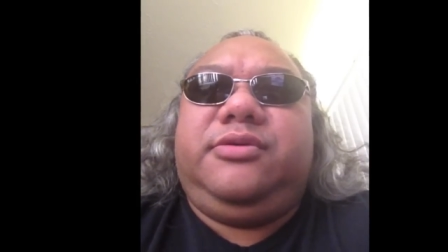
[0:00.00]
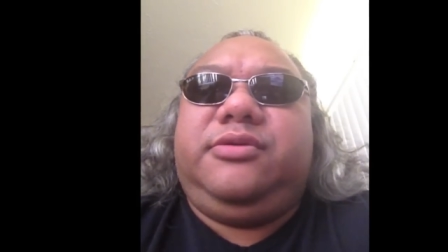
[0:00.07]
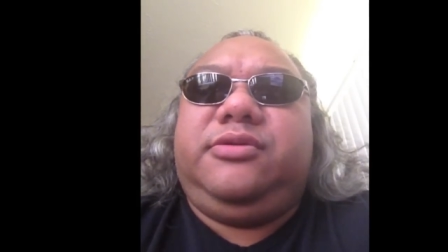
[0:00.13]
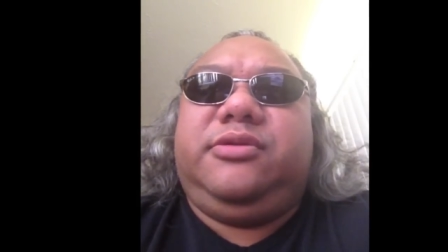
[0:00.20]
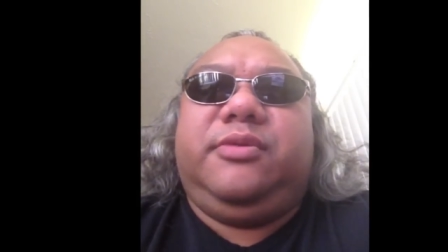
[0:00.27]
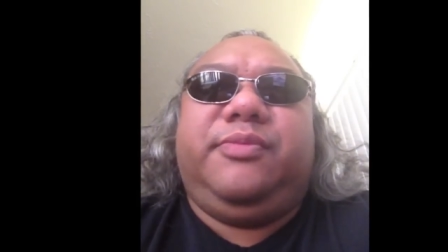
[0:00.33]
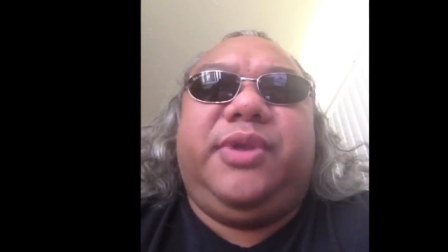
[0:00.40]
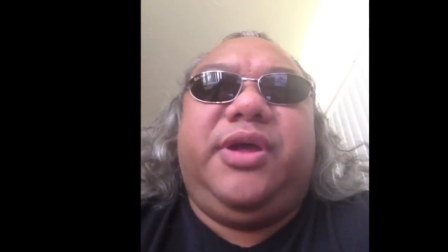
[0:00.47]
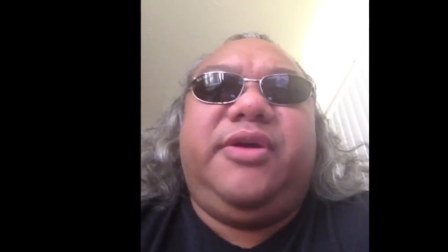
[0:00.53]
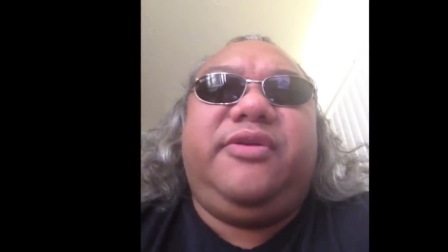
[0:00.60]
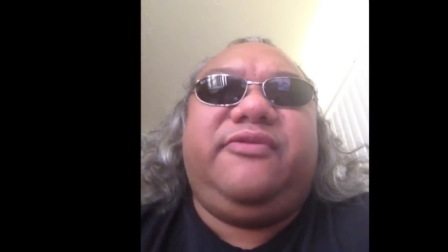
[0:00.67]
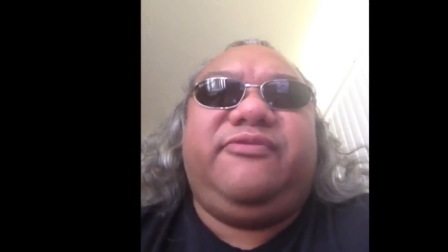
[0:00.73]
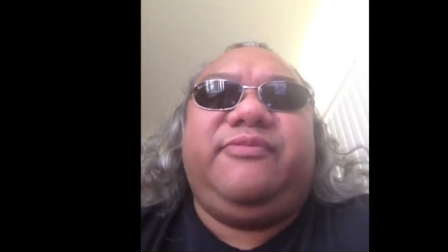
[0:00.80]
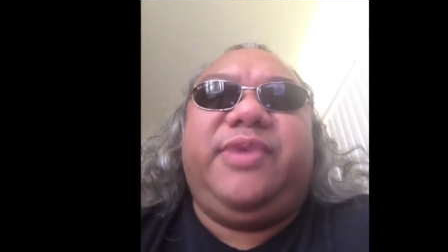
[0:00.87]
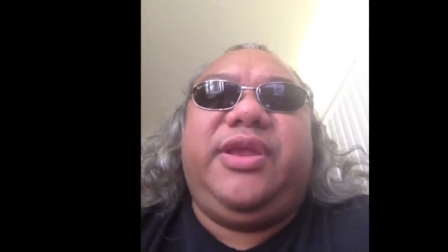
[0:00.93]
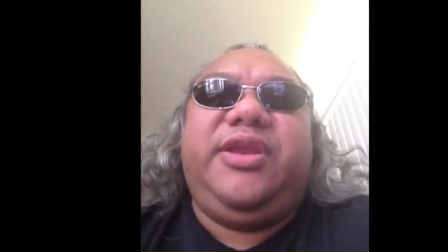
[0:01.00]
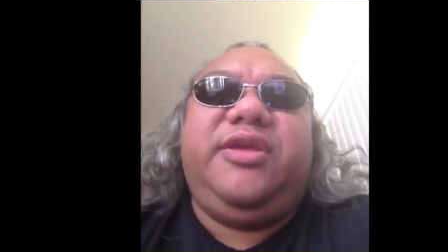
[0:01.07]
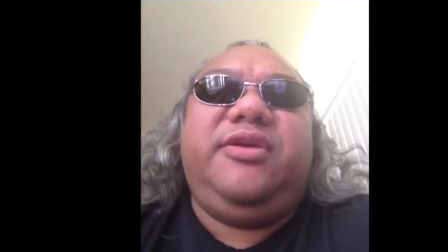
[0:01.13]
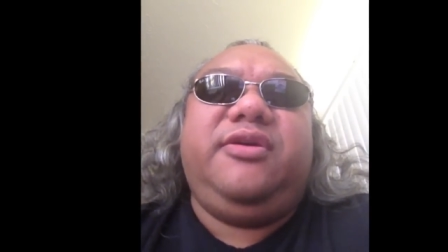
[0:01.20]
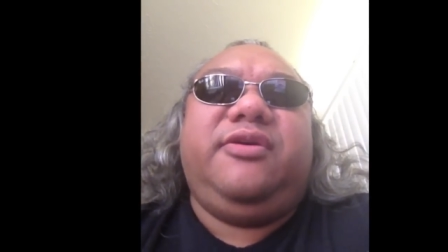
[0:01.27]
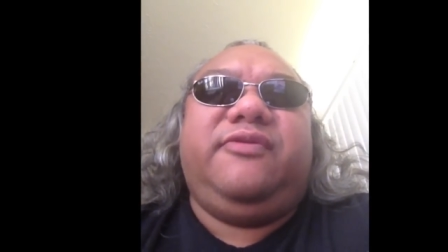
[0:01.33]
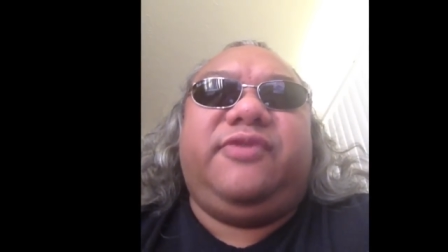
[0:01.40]
The blood of
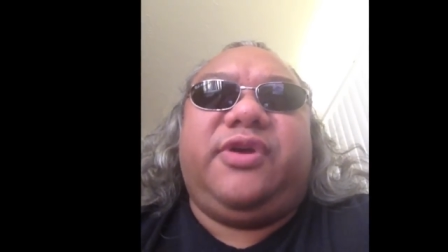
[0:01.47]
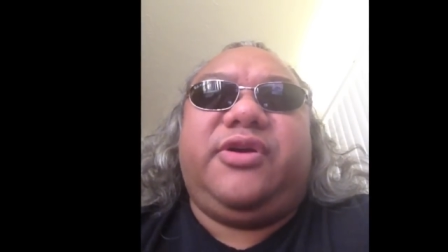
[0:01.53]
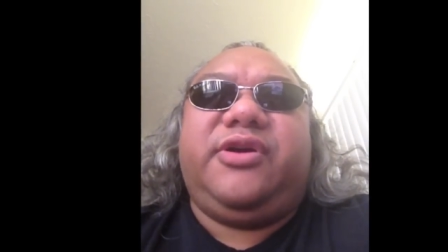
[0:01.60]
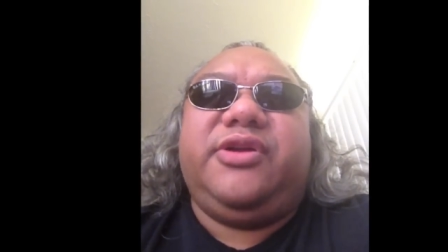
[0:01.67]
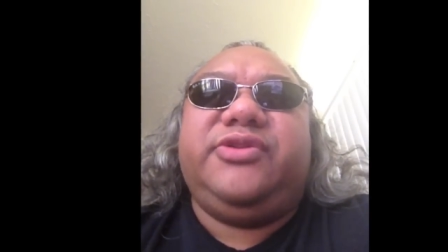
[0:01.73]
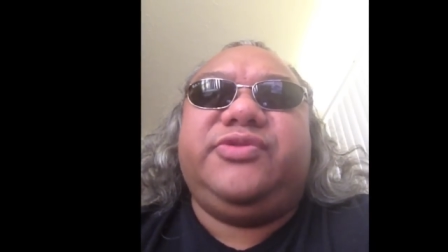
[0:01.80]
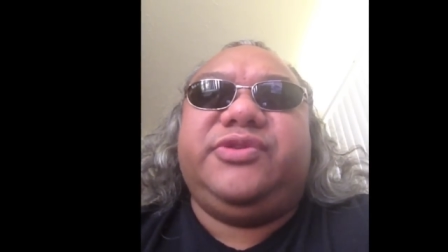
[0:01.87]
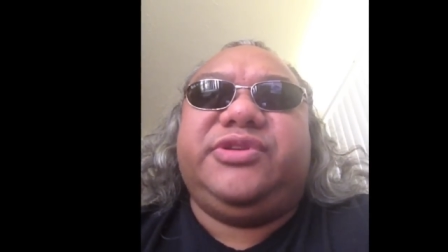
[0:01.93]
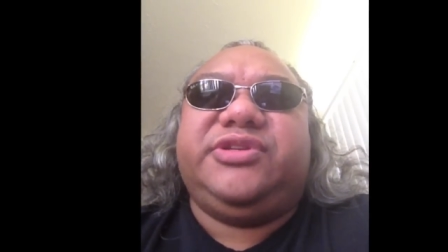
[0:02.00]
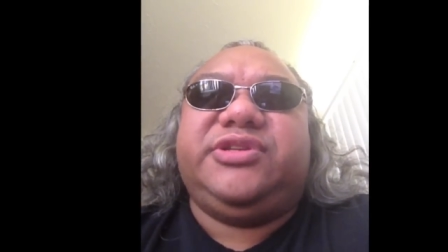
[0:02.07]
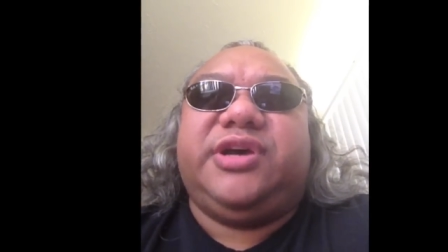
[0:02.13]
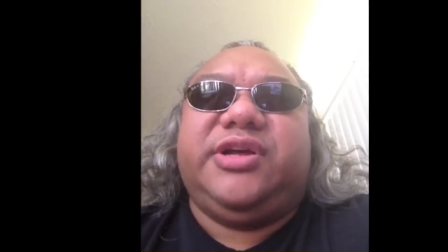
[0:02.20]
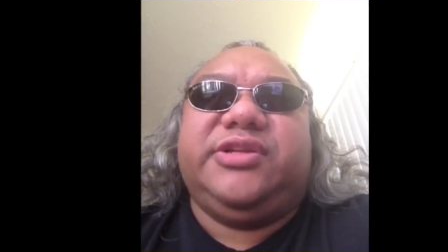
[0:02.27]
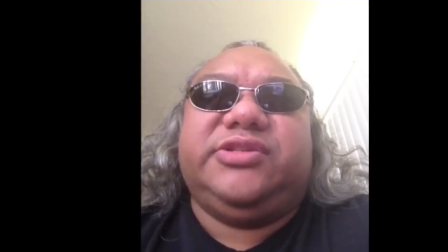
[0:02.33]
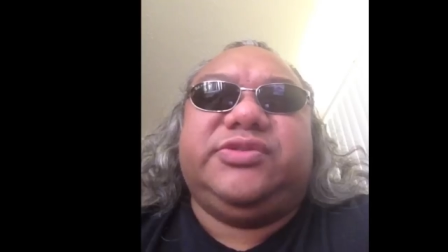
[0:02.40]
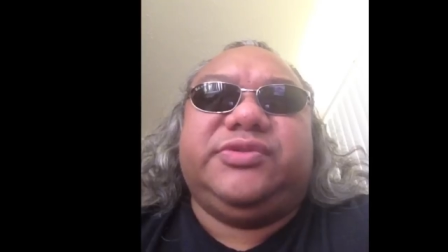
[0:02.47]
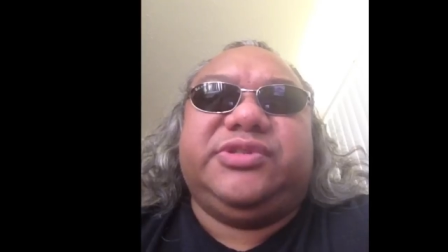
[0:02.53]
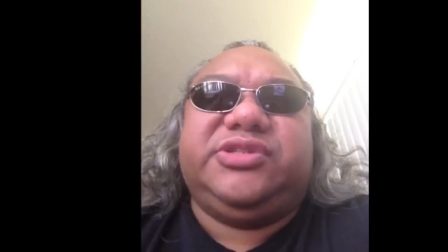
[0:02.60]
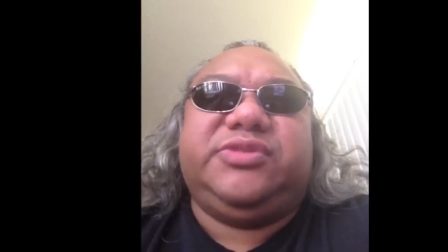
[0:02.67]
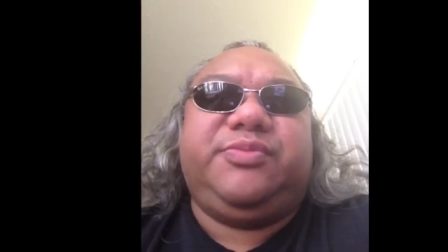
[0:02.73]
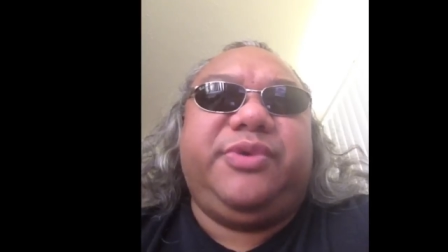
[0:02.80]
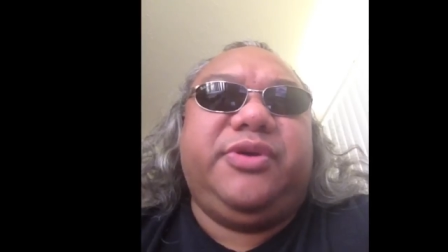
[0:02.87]
many of our country's sons
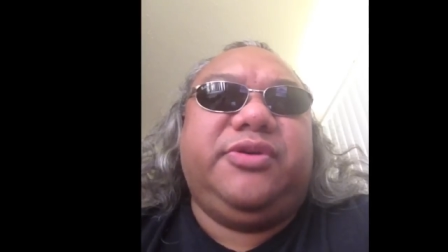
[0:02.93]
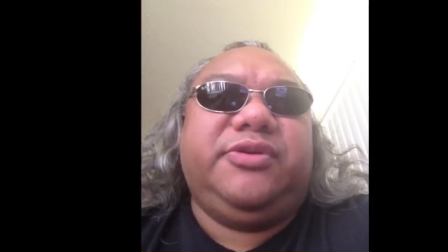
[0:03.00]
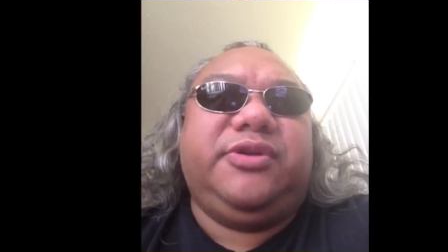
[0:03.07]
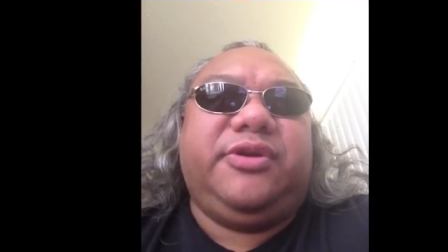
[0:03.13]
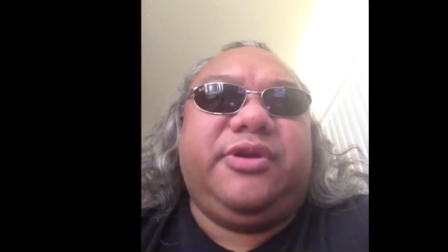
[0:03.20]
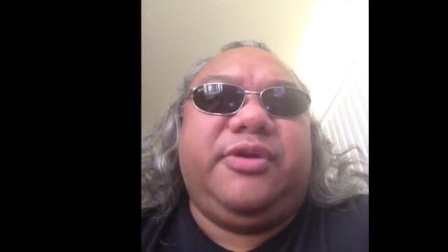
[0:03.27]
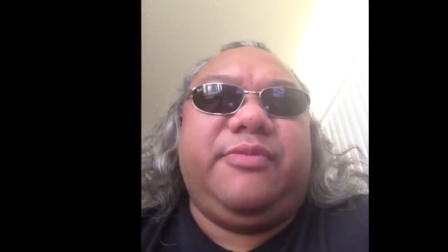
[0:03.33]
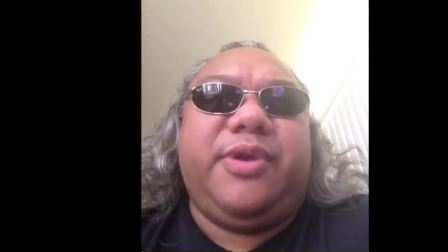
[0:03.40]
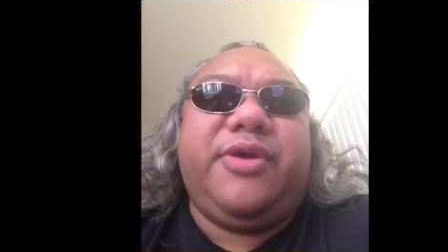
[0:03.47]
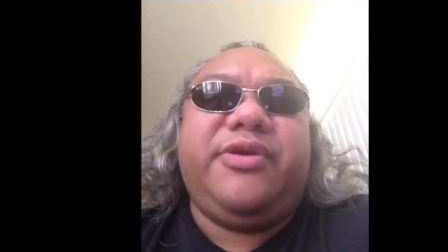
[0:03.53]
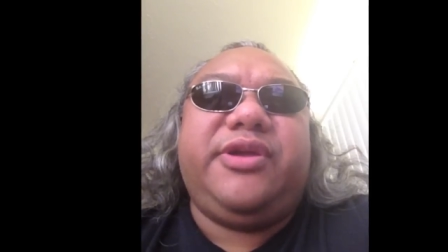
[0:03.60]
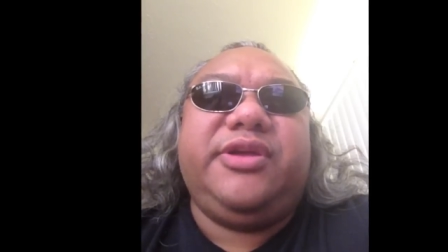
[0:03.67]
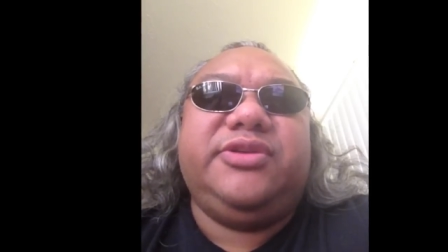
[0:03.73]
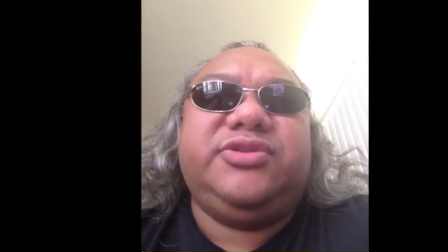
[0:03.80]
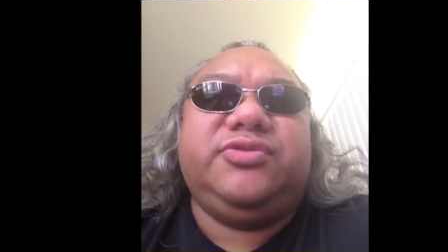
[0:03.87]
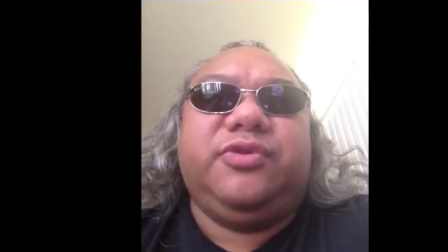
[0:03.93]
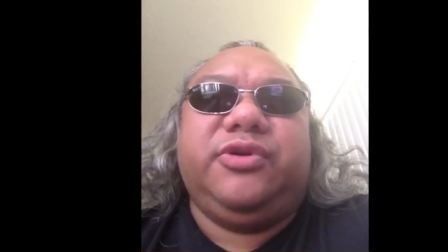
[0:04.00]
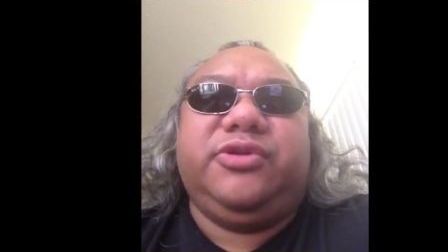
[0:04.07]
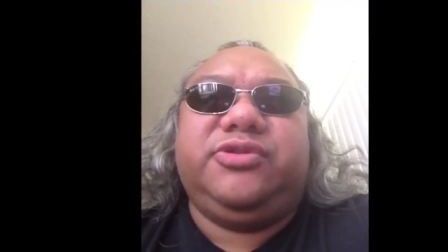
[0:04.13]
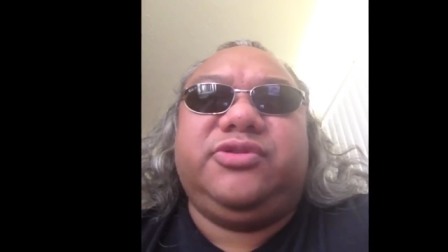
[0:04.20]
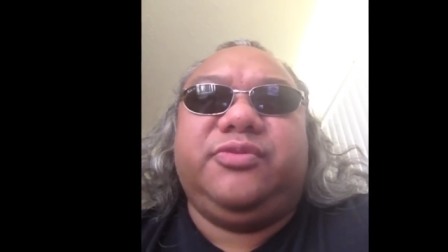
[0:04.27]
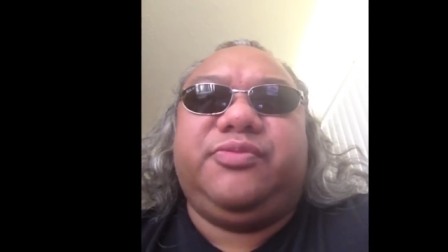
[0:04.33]
was spilled on American
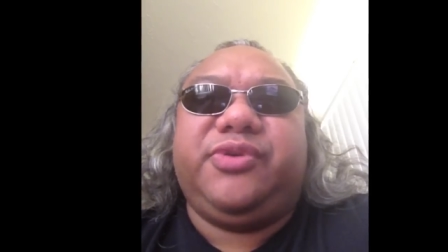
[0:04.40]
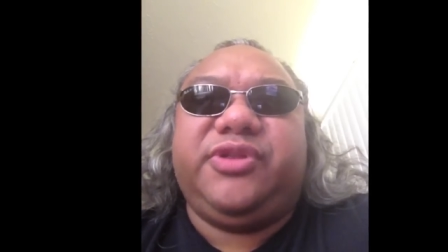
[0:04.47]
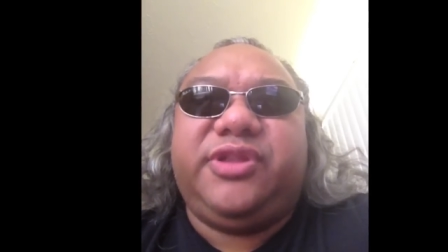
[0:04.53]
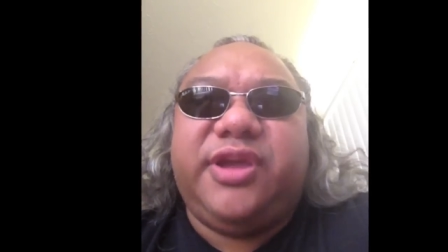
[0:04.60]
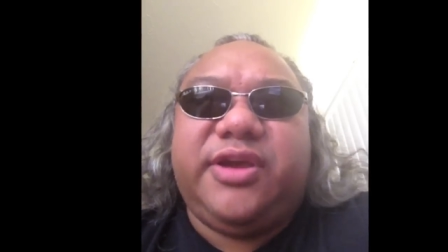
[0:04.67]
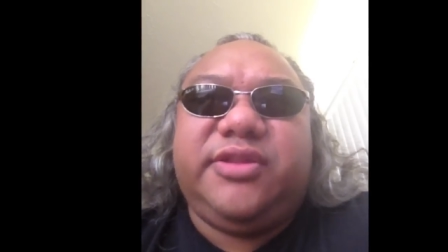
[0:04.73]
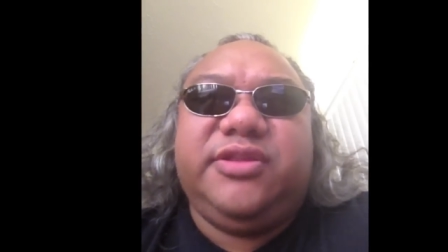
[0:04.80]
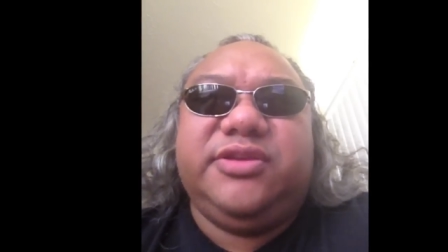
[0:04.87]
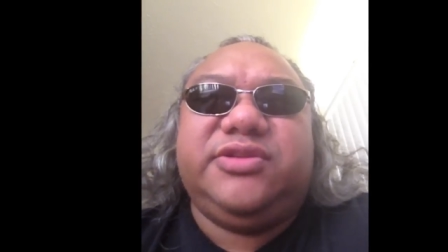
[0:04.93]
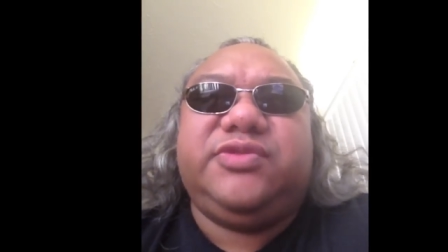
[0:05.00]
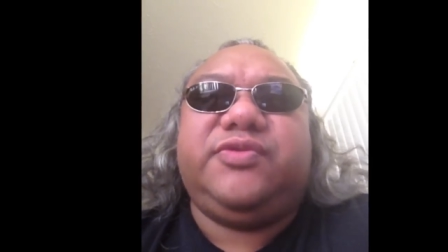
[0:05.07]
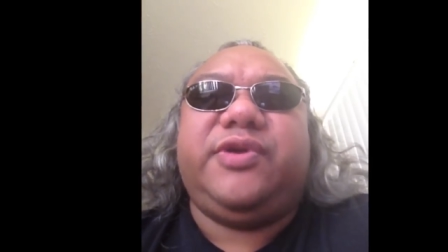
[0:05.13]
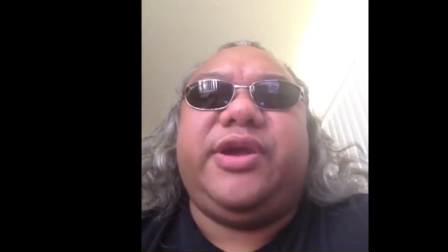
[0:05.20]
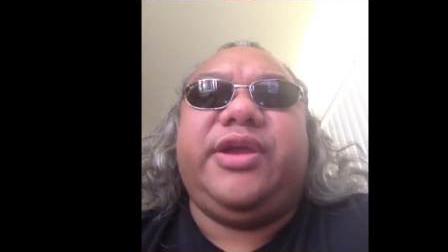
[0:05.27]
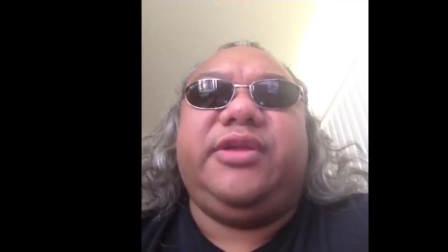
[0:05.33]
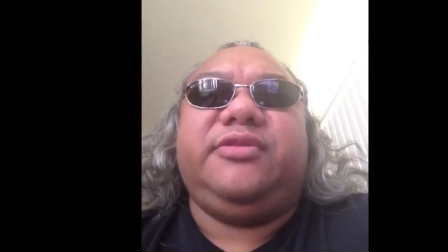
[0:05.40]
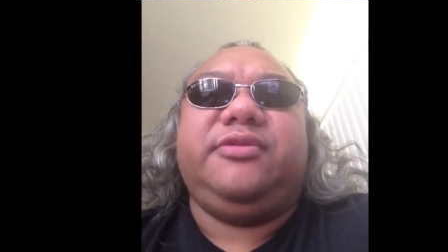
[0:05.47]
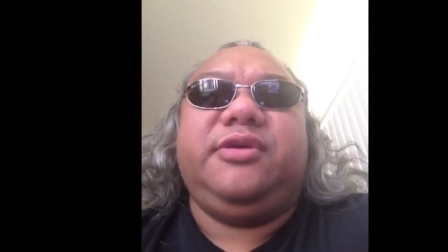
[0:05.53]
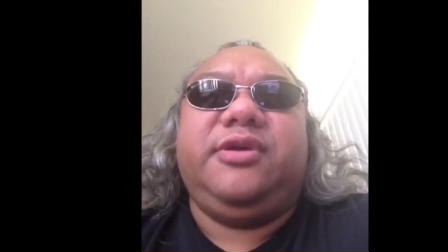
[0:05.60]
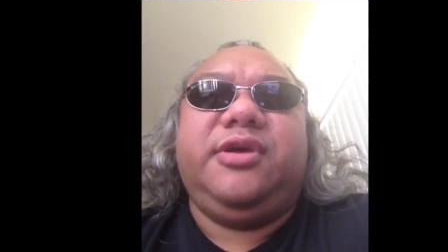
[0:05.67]
soil to protect this right.